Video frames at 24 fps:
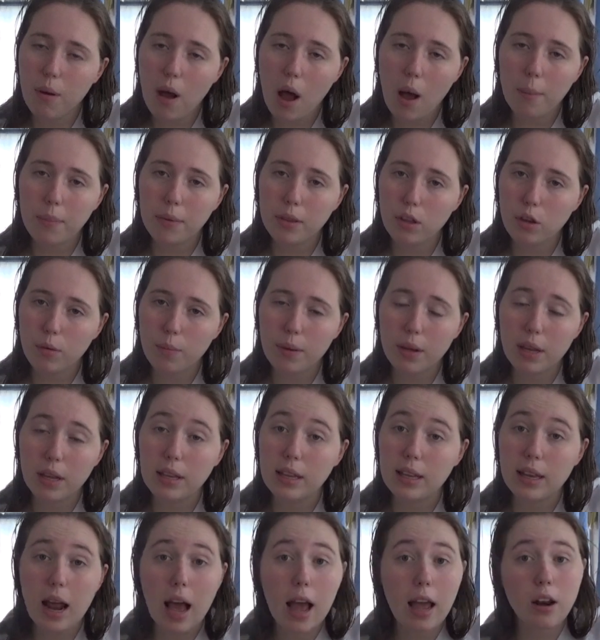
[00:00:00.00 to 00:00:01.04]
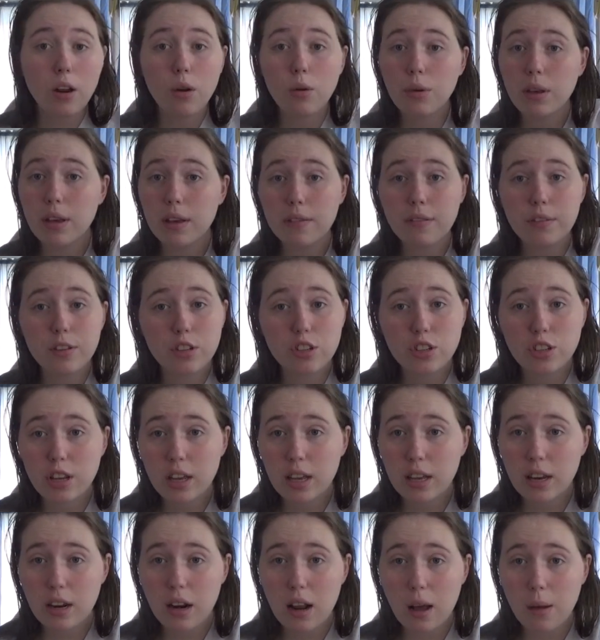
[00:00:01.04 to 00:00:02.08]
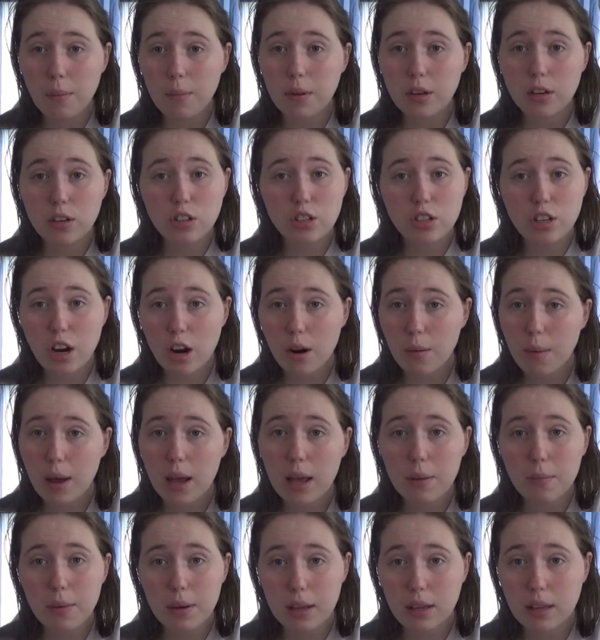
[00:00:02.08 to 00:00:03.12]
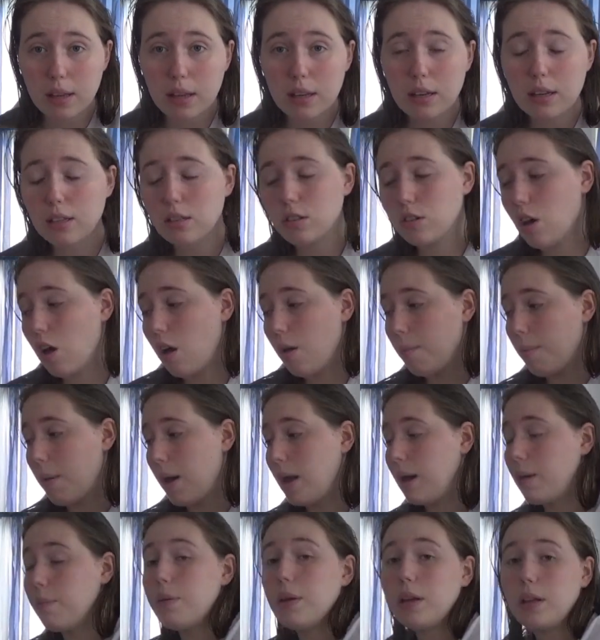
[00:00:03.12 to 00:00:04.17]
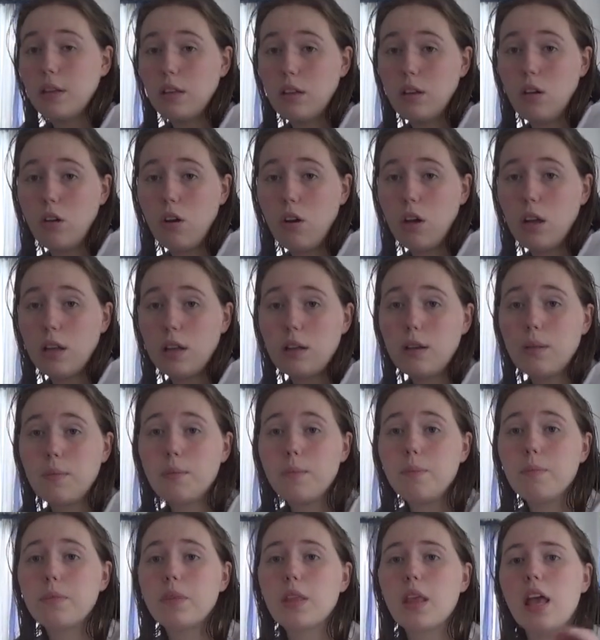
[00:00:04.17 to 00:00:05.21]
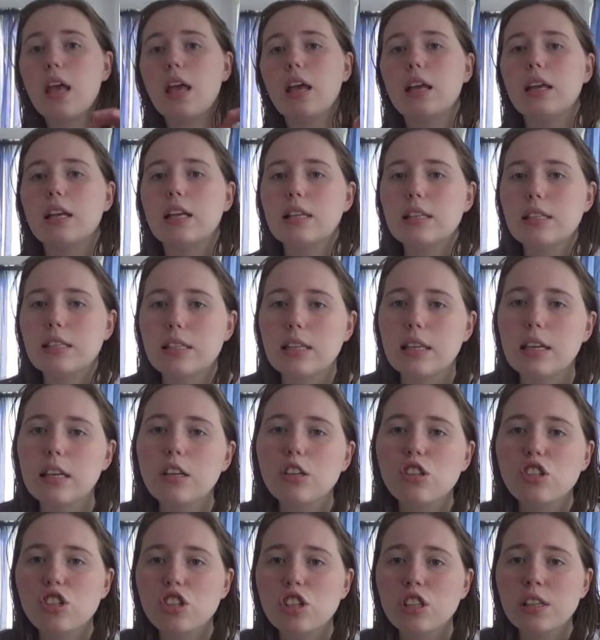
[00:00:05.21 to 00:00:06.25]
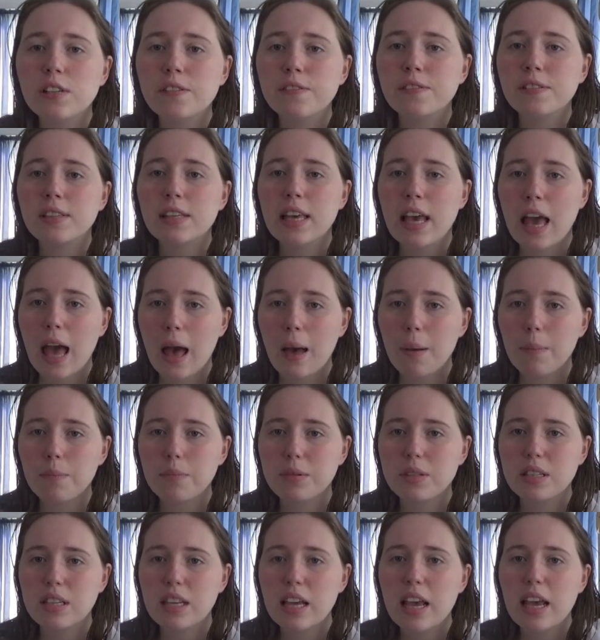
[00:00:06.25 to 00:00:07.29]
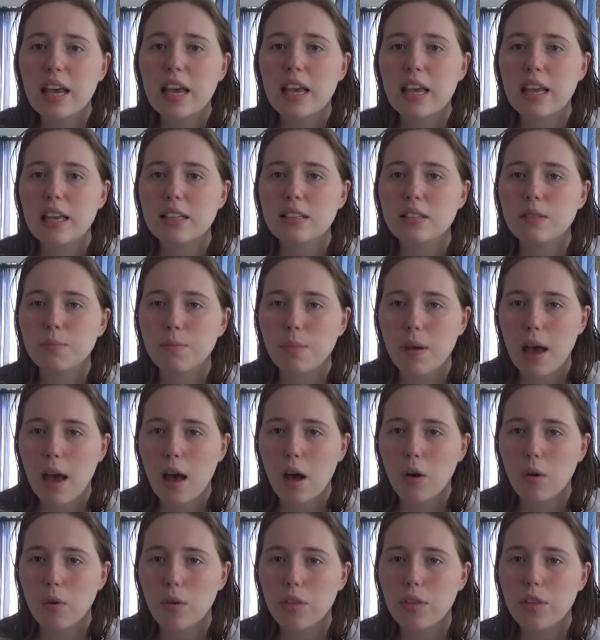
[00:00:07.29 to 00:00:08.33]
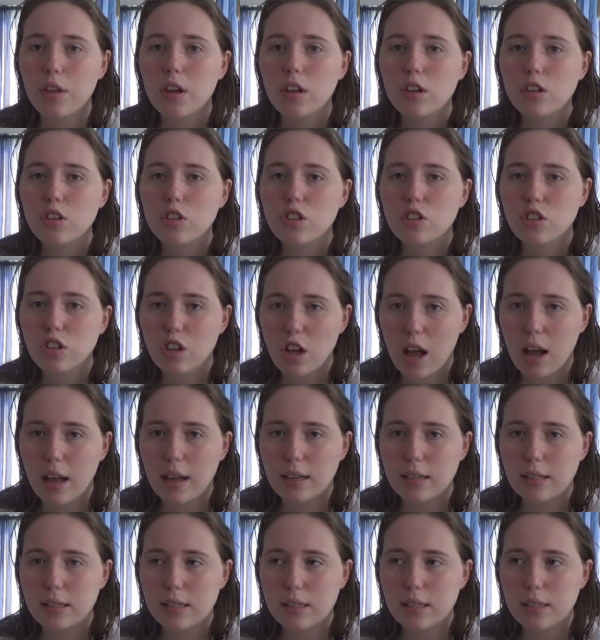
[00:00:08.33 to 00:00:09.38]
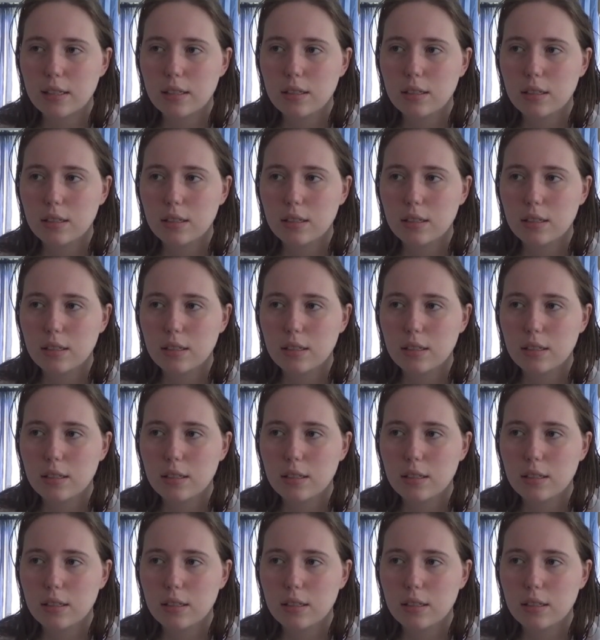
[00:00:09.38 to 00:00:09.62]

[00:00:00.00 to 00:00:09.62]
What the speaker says: popular opinion. I don't give a shit. I'm going to share my opinion. It's called My Opinion On. Zig should have kept his mouth shut.